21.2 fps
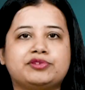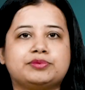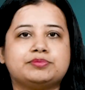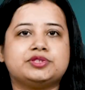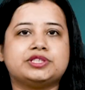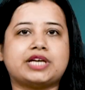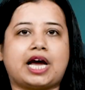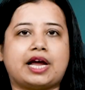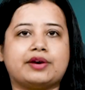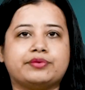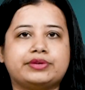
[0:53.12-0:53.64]
from
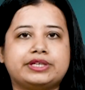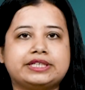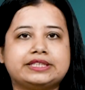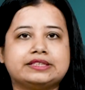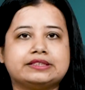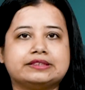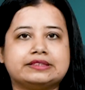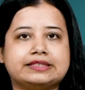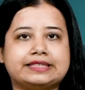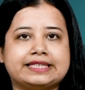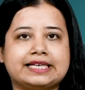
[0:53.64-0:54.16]
January
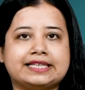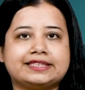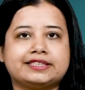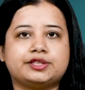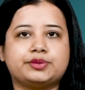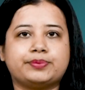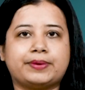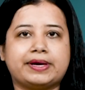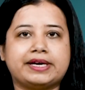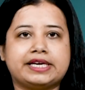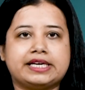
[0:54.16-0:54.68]
30,
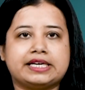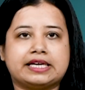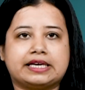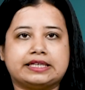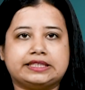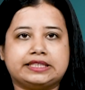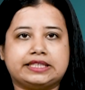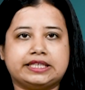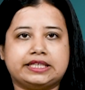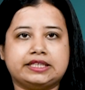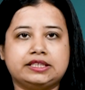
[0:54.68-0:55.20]

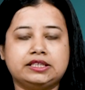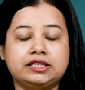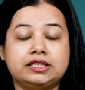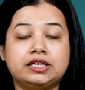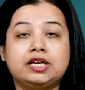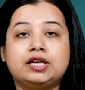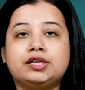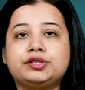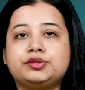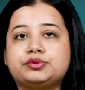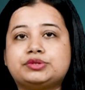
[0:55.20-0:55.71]
2019
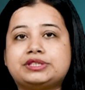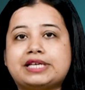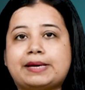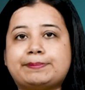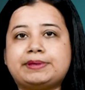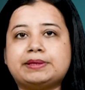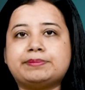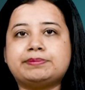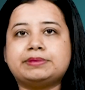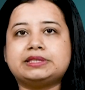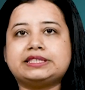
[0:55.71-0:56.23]
to
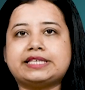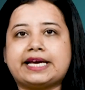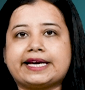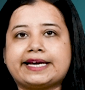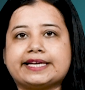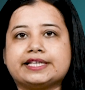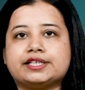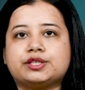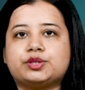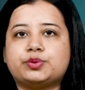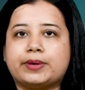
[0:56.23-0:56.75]
September
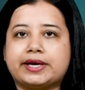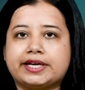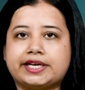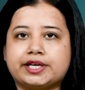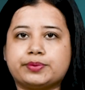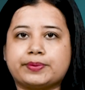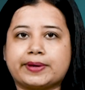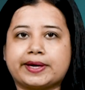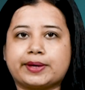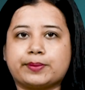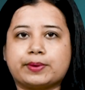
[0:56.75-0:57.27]
2,
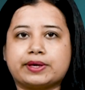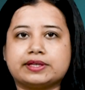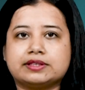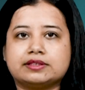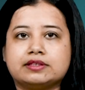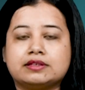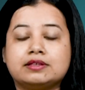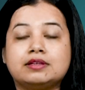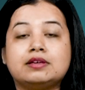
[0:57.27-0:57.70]
2021.